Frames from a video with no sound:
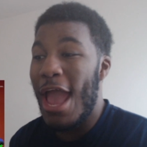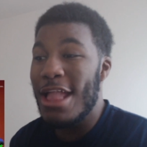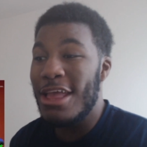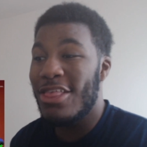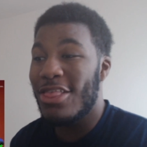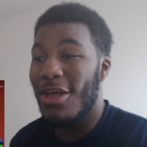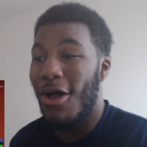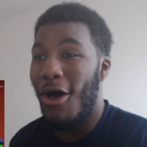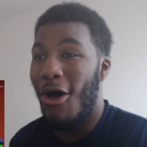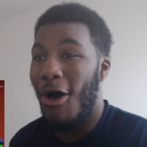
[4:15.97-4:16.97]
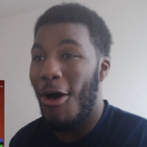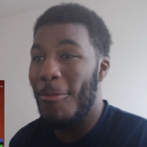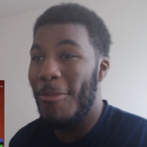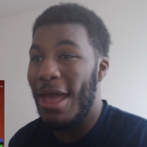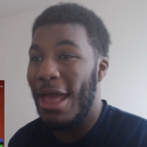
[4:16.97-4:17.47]
and he's,
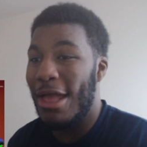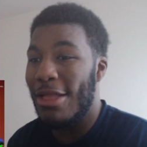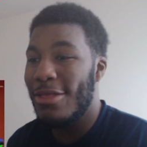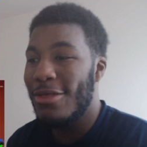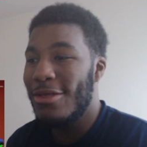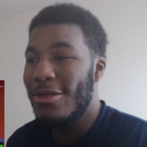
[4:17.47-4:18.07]
oh man.